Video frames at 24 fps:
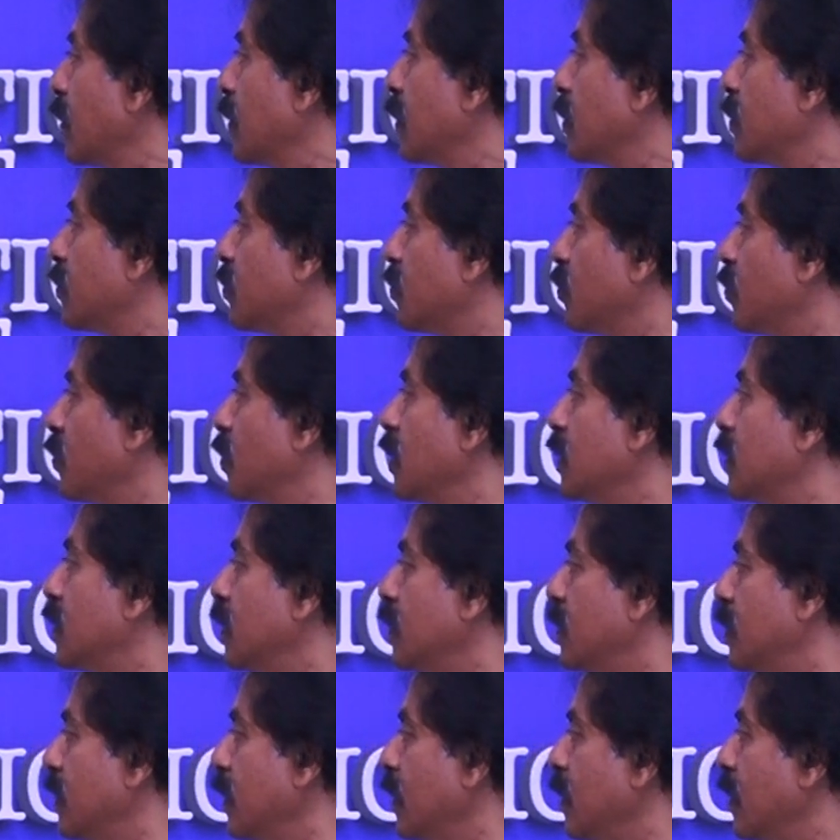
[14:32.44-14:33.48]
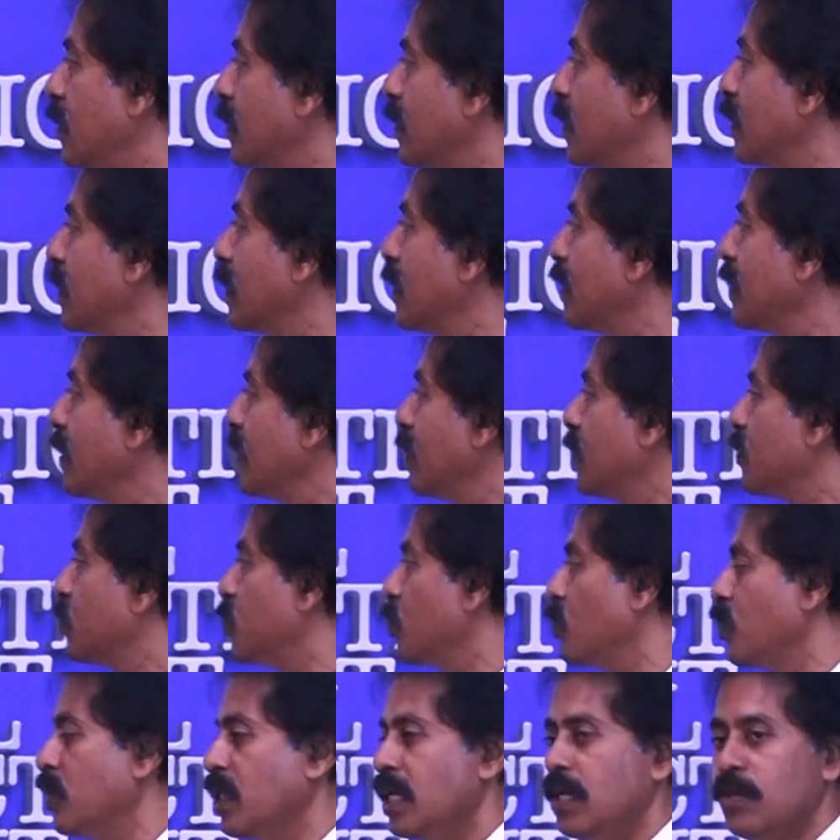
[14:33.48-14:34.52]
So, this is the,
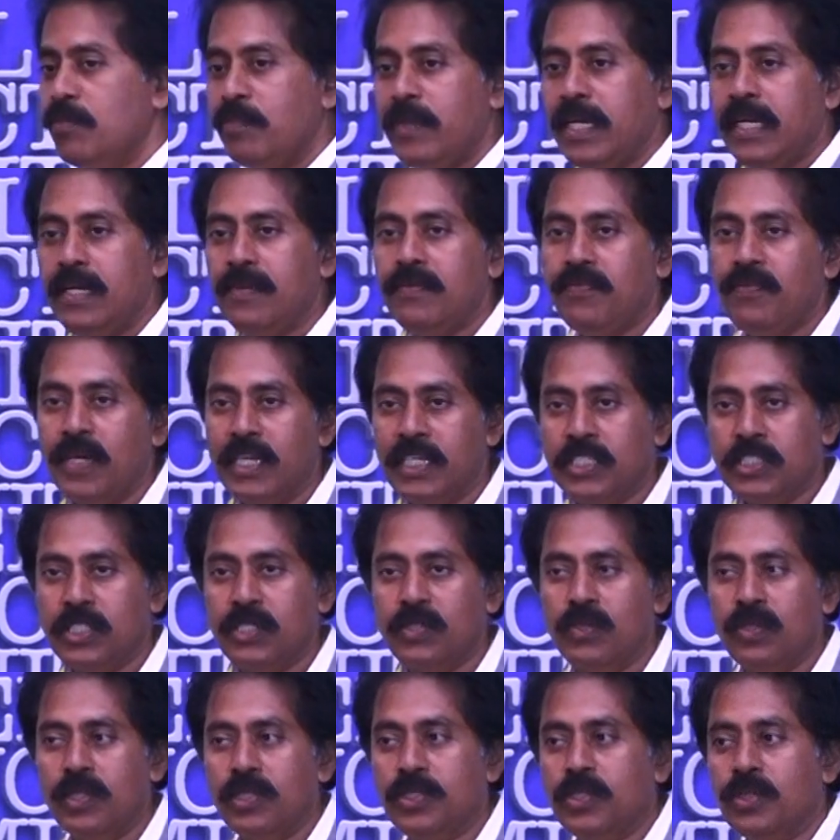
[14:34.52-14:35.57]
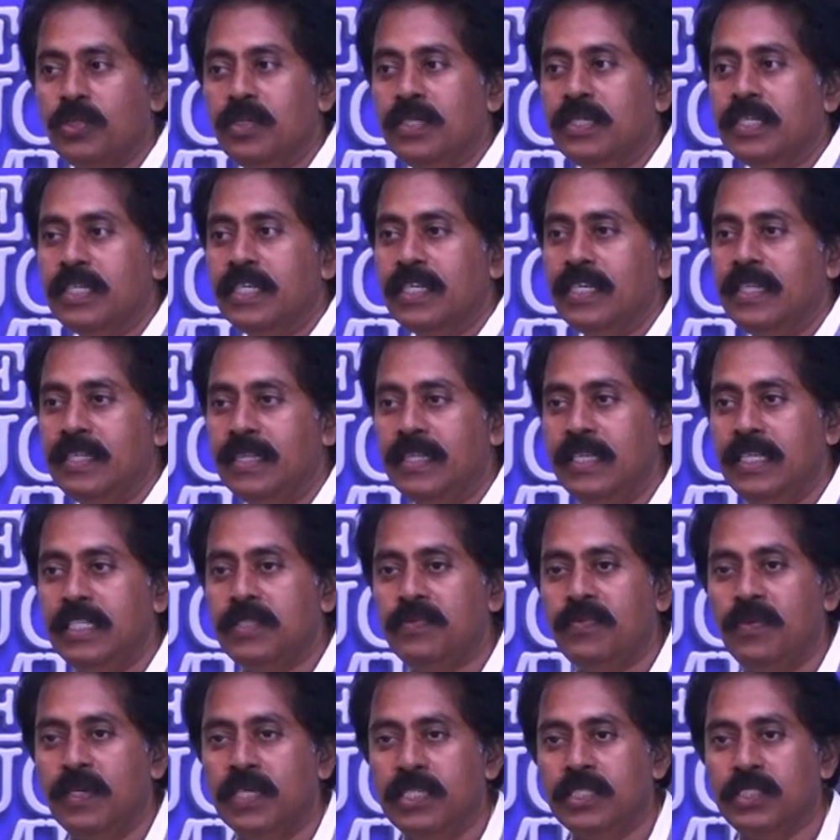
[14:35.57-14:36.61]
so they made a function also. In this
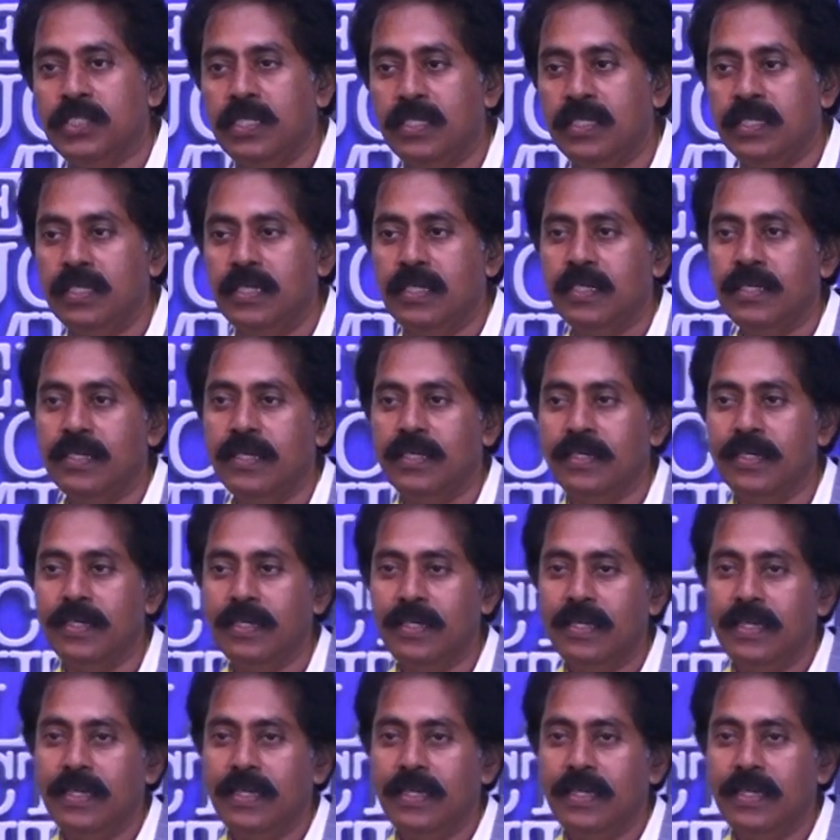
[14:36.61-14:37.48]
function all